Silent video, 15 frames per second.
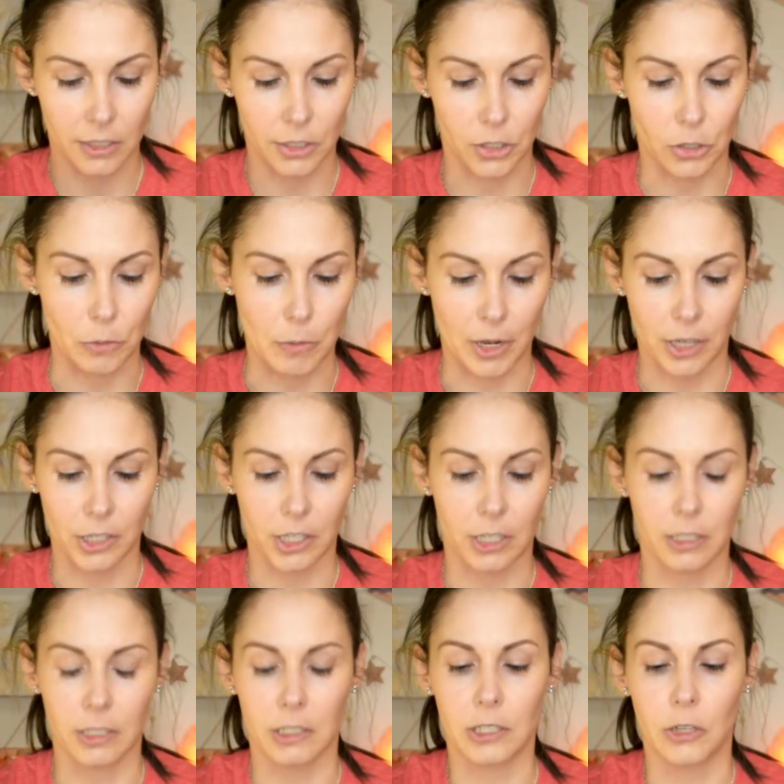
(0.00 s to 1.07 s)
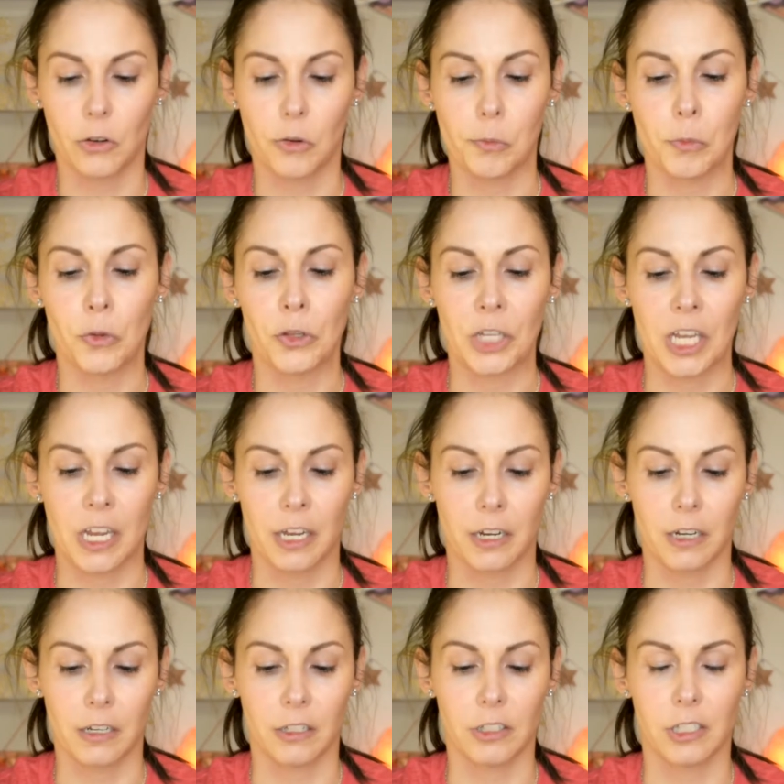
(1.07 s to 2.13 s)
too much because it's so
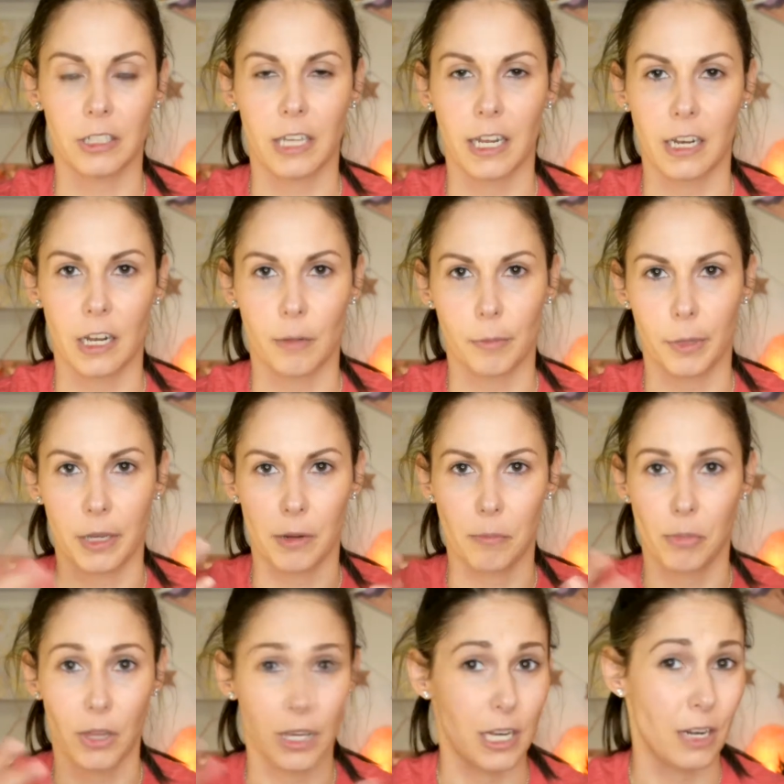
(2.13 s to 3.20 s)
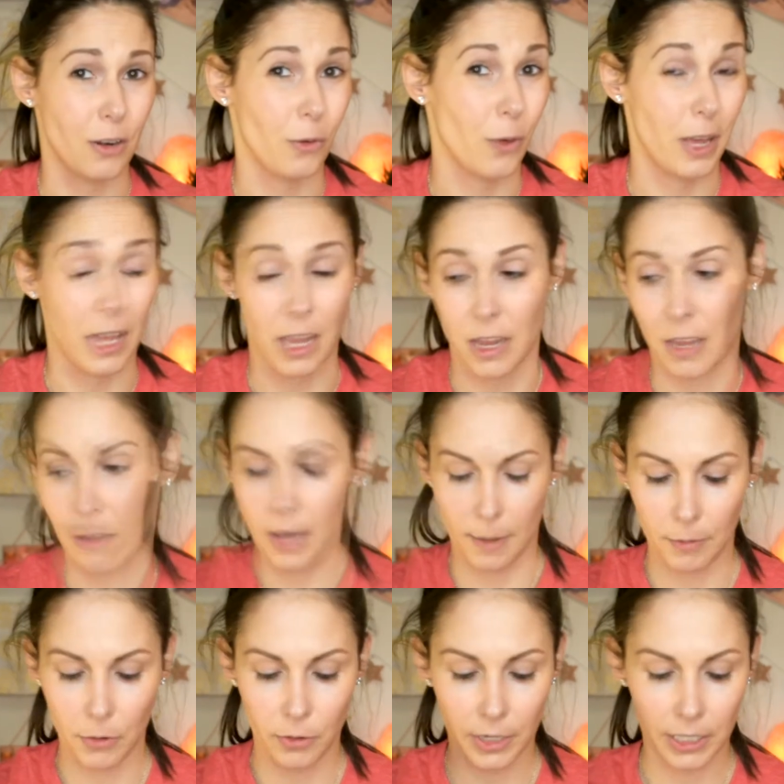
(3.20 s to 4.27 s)
emollient, it'll just end up like blending away.
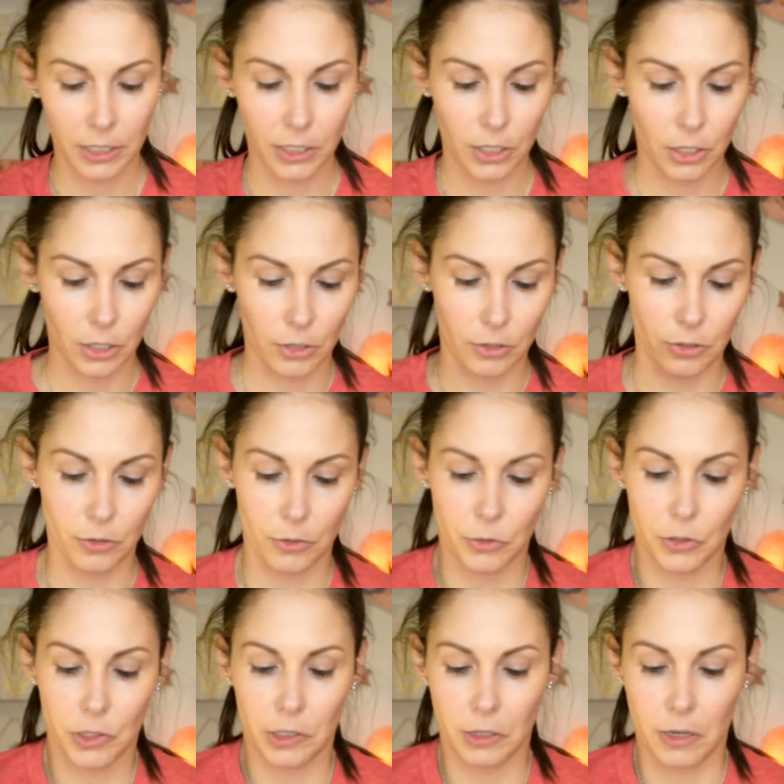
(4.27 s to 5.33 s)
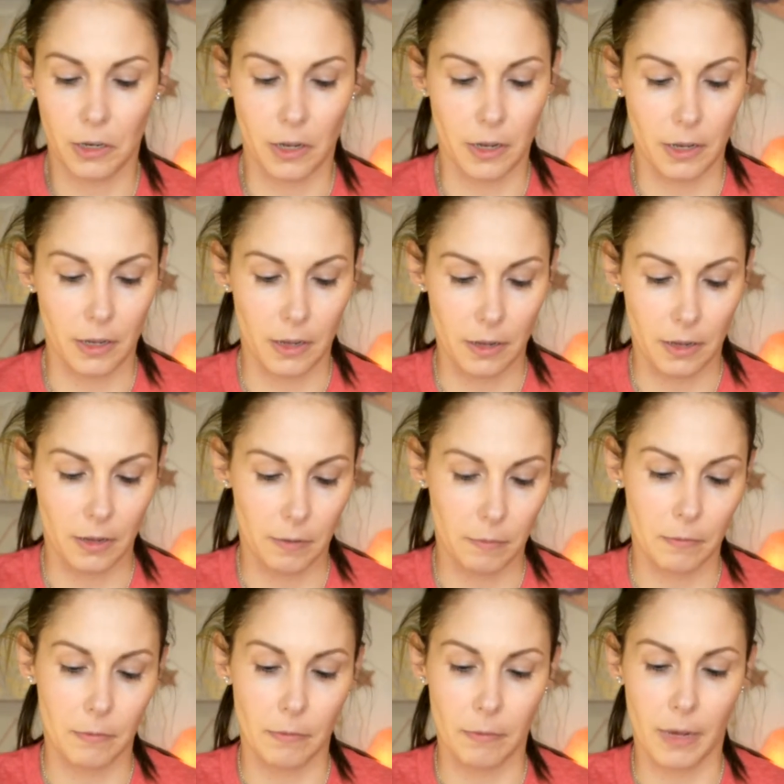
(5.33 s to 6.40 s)
I'm going to use
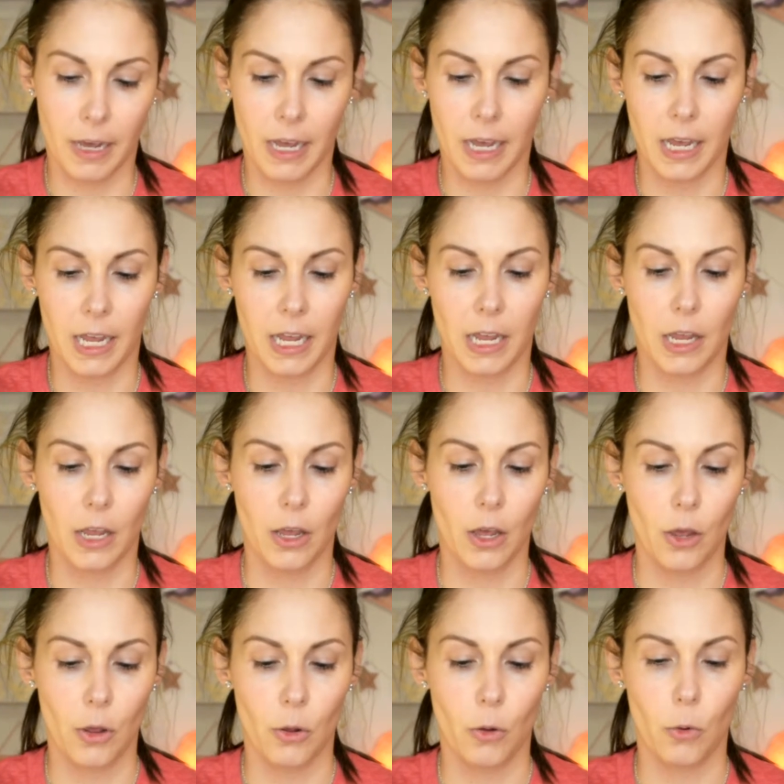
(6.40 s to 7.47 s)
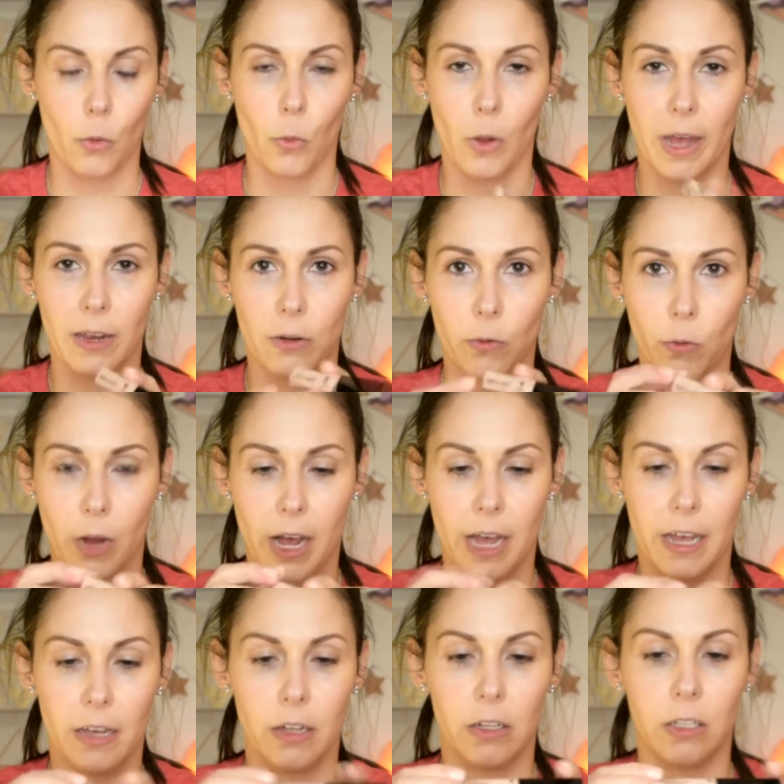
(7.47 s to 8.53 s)
my Wet n
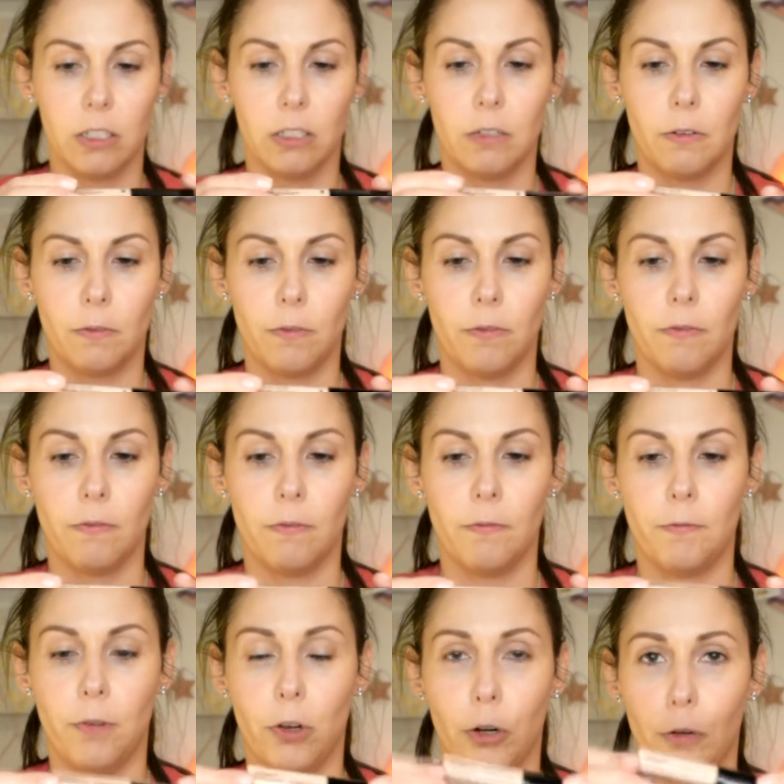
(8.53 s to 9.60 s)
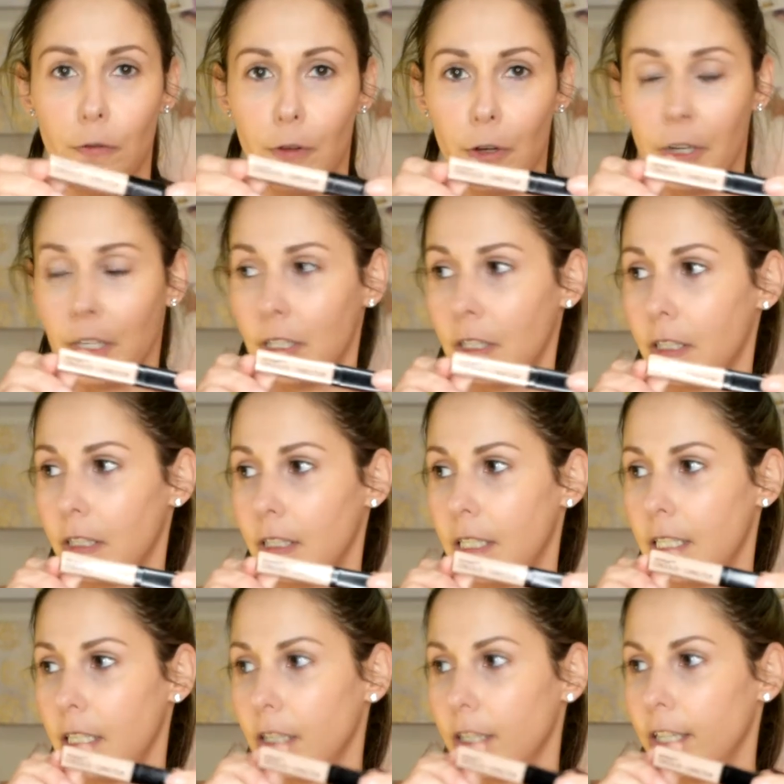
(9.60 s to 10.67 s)
Wild Photo Focus
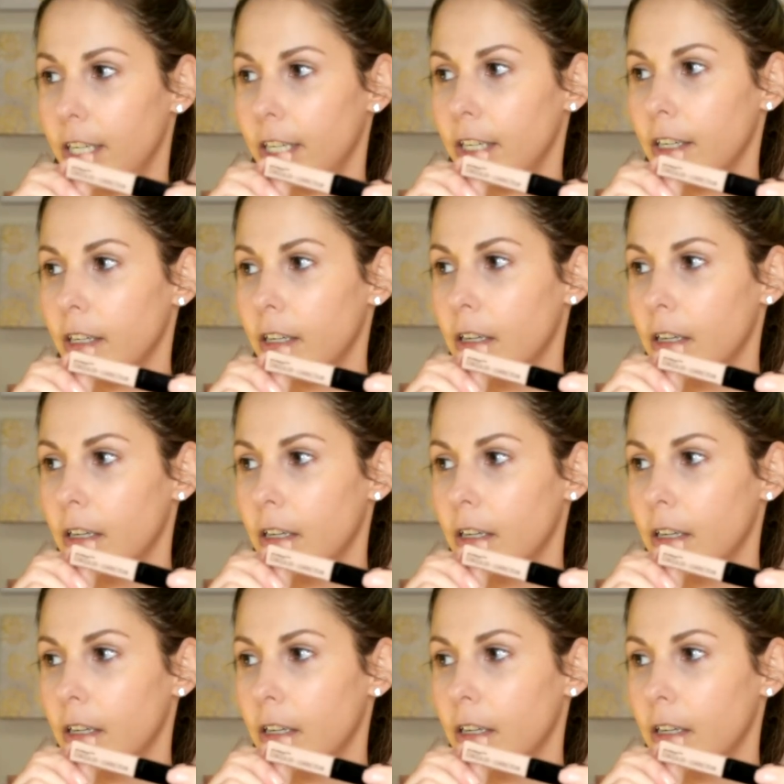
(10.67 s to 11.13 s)
Concealer